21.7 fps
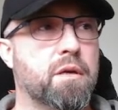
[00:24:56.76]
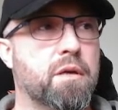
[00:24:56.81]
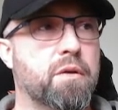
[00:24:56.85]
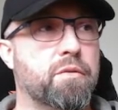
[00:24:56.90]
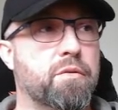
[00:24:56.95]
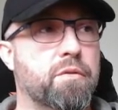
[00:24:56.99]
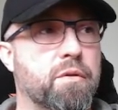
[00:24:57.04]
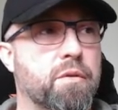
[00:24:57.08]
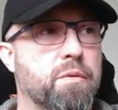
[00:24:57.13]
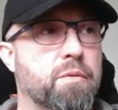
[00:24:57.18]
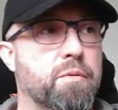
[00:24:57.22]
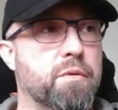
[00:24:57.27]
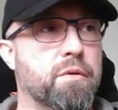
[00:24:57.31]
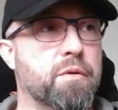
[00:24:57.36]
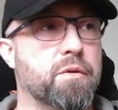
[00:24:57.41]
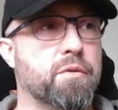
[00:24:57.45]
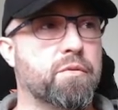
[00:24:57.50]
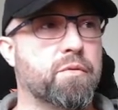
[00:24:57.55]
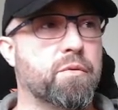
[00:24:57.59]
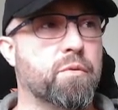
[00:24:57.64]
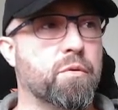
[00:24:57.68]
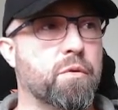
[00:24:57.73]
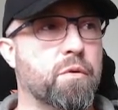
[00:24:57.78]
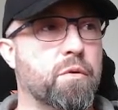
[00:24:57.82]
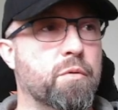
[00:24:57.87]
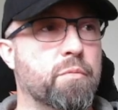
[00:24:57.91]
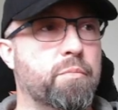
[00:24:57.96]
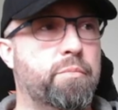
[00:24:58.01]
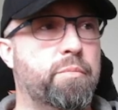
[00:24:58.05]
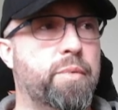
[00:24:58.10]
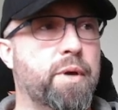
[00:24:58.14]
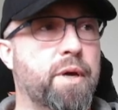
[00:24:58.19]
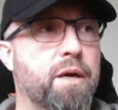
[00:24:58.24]
So we're gonna scroll
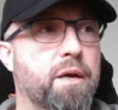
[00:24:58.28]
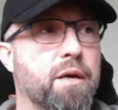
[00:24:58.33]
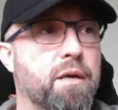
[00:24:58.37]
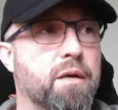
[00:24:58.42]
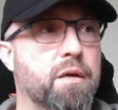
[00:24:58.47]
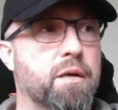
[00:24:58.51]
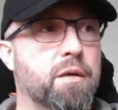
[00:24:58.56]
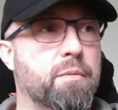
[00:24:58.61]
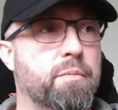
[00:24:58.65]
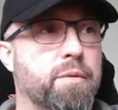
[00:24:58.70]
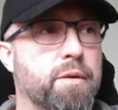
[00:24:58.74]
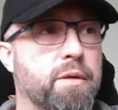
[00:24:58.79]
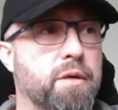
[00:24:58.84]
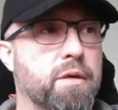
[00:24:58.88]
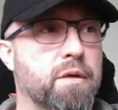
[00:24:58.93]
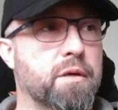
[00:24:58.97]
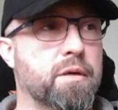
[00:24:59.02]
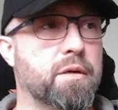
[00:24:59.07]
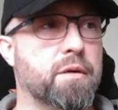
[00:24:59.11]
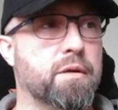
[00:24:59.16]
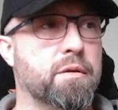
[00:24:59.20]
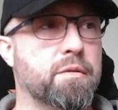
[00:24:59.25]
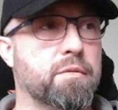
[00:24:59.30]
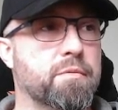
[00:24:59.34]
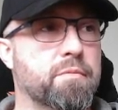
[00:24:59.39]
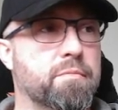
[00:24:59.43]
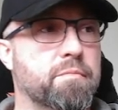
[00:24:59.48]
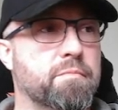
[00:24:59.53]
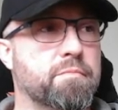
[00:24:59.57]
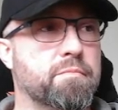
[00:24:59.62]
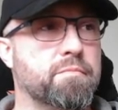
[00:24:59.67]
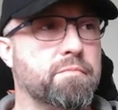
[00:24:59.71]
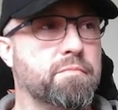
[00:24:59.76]
back up here.
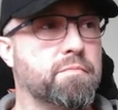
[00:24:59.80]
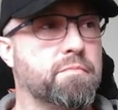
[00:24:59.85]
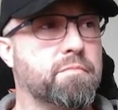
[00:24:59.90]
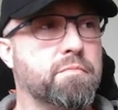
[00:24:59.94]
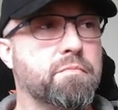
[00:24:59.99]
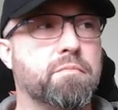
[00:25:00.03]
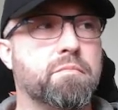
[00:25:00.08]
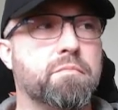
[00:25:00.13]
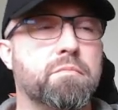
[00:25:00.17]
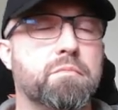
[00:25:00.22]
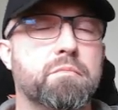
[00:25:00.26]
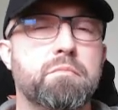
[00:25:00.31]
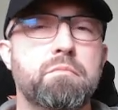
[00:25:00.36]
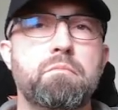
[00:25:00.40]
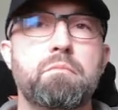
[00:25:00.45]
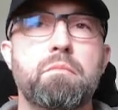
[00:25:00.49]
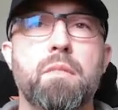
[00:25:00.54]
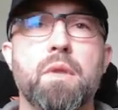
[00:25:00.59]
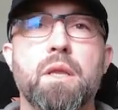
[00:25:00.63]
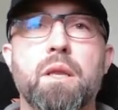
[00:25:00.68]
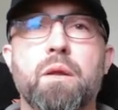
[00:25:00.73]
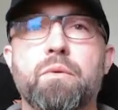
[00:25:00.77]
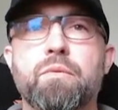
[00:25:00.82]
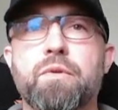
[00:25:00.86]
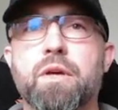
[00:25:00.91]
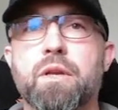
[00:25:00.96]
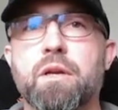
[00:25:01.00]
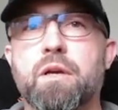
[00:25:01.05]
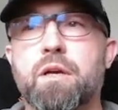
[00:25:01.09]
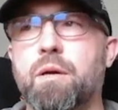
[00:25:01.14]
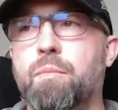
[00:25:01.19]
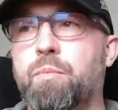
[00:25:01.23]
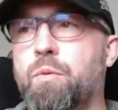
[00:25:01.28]
Now we've got a
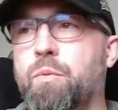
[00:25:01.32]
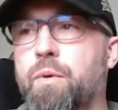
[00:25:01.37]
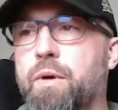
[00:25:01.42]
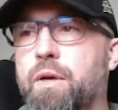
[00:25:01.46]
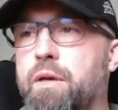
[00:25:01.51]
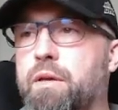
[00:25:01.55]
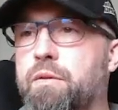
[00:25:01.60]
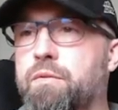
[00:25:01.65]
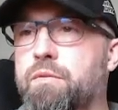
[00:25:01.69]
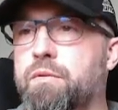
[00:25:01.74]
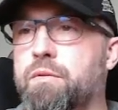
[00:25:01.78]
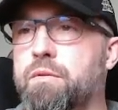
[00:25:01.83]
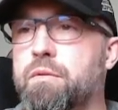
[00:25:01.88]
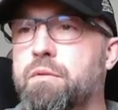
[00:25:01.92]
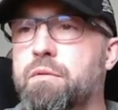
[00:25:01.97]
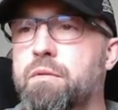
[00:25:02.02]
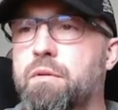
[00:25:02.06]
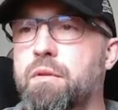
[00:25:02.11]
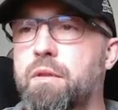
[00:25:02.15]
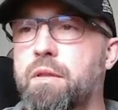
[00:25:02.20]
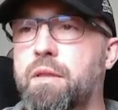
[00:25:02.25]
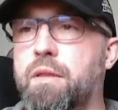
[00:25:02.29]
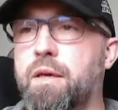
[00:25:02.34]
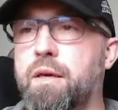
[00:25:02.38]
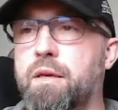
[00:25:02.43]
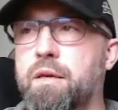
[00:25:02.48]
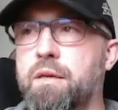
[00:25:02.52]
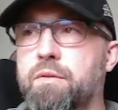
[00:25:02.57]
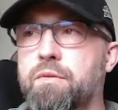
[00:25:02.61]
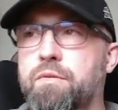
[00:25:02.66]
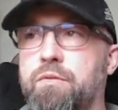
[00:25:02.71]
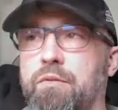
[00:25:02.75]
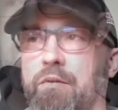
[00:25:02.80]
couple ways that
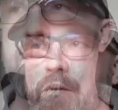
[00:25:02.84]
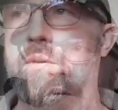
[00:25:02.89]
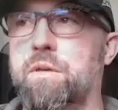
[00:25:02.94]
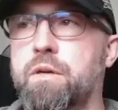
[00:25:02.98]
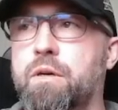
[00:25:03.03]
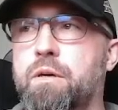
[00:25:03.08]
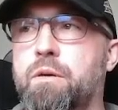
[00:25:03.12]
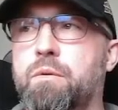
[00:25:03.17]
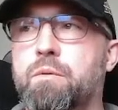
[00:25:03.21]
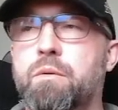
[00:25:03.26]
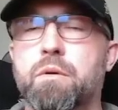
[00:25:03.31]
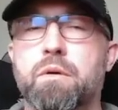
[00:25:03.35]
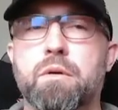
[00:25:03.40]
in Studio